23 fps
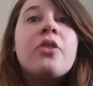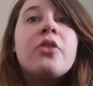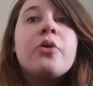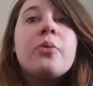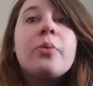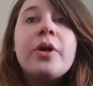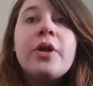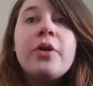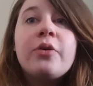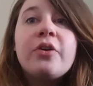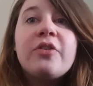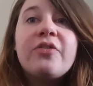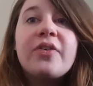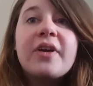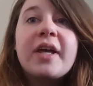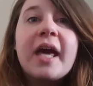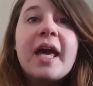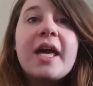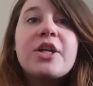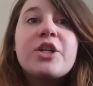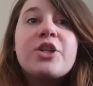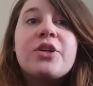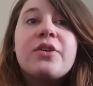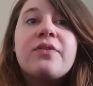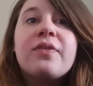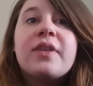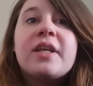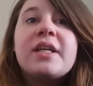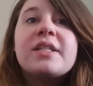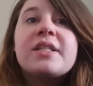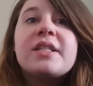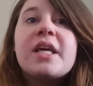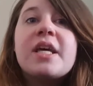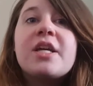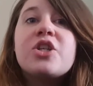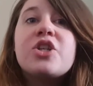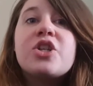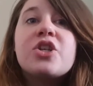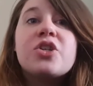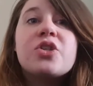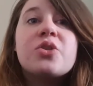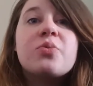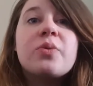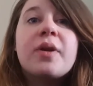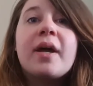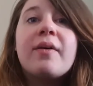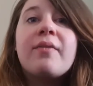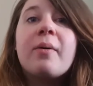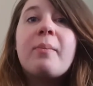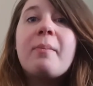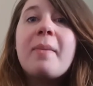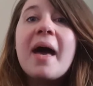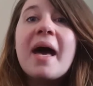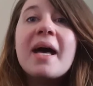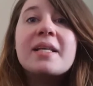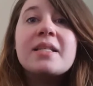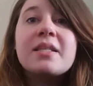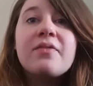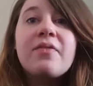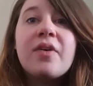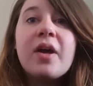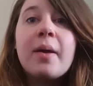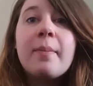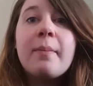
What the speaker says: The reunification of these nations would have a massive